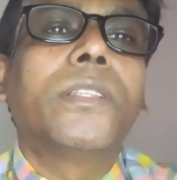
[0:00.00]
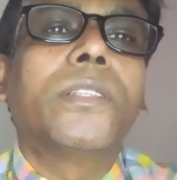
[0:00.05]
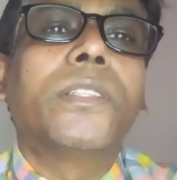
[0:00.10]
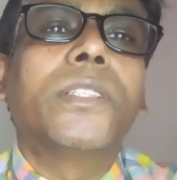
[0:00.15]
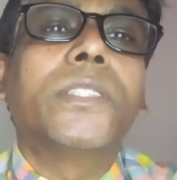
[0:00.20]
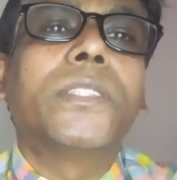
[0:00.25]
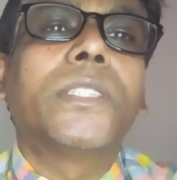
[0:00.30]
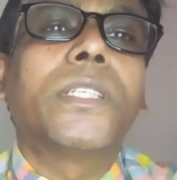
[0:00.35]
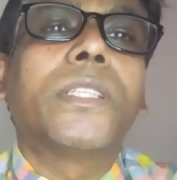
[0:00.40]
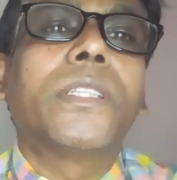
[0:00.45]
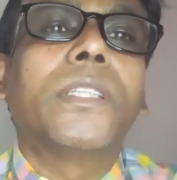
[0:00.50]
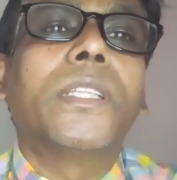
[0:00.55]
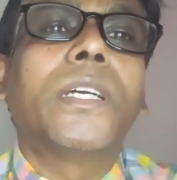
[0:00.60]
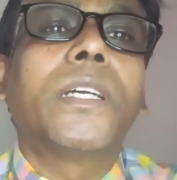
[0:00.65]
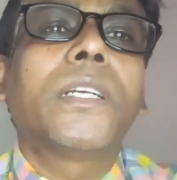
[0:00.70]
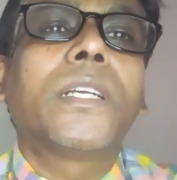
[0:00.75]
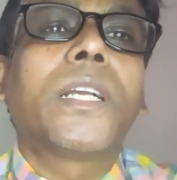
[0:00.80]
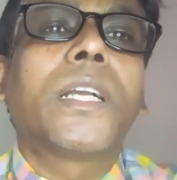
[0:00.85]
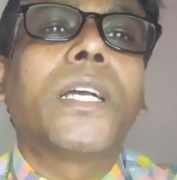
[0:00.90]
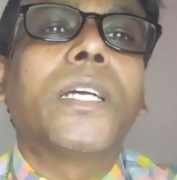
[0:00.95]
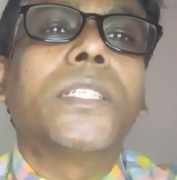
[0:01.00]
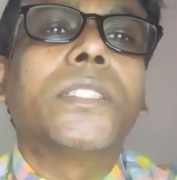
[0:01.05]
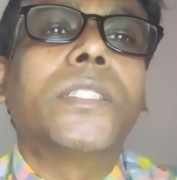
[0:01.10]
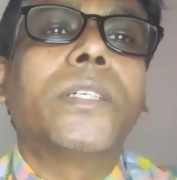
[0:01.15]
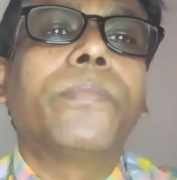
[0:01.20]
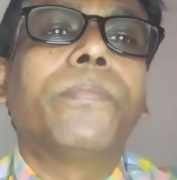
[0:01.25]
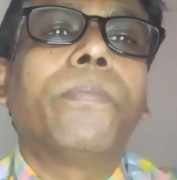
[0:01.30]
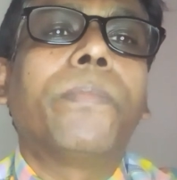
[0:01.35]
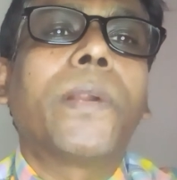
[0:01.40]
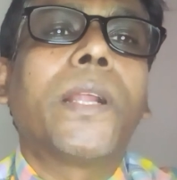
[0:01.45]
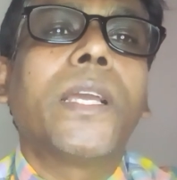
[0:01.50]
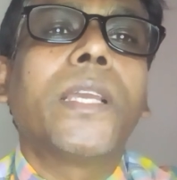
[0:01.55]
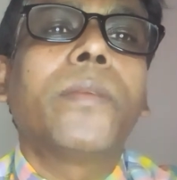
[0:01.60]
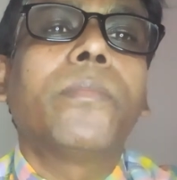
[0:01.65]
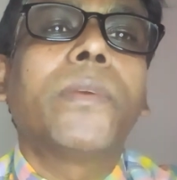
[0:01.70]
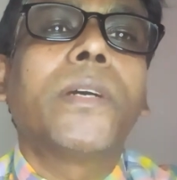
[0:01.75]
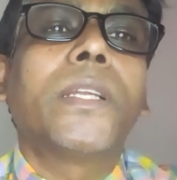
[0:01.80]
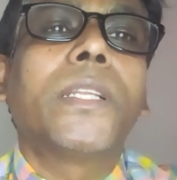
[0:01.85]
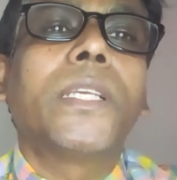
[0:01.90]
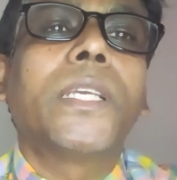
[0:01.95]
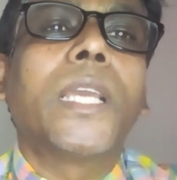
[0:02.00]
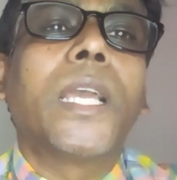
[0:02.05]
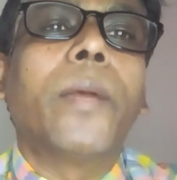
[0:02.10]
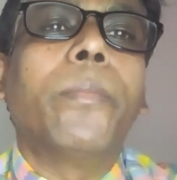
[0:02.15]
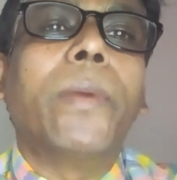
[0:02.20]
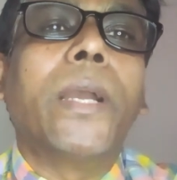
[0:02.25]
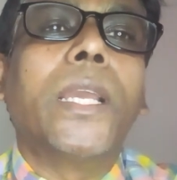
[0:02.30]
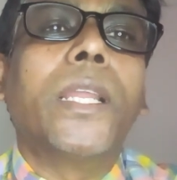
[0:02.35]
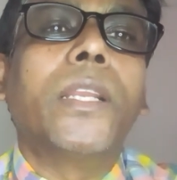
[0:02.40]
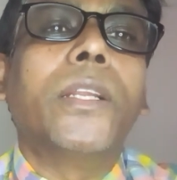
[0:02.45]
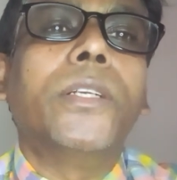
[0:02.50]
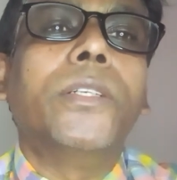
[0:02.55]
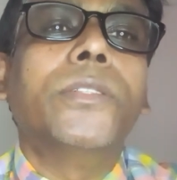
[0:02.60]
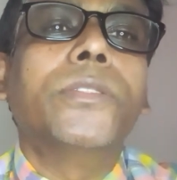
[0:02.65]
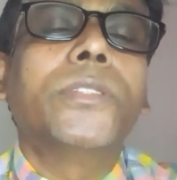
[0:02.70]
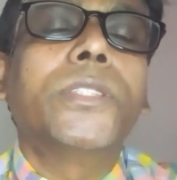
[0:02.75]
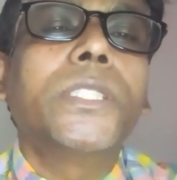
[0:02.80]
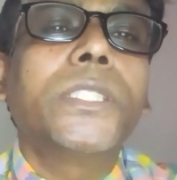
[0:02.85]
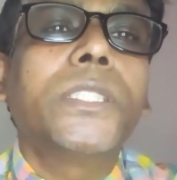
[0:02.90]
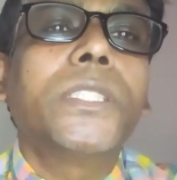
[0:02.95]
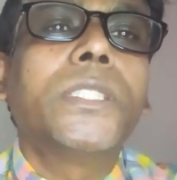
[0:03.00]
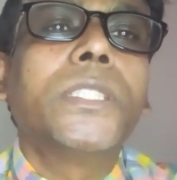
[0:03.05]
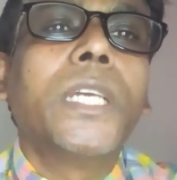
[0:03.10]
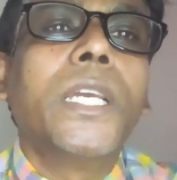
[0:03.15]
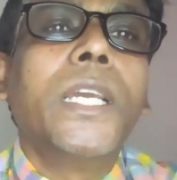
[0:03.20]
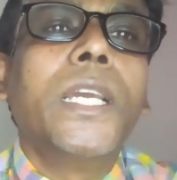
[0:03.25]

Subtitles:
These are the cause of primary amyloidosis.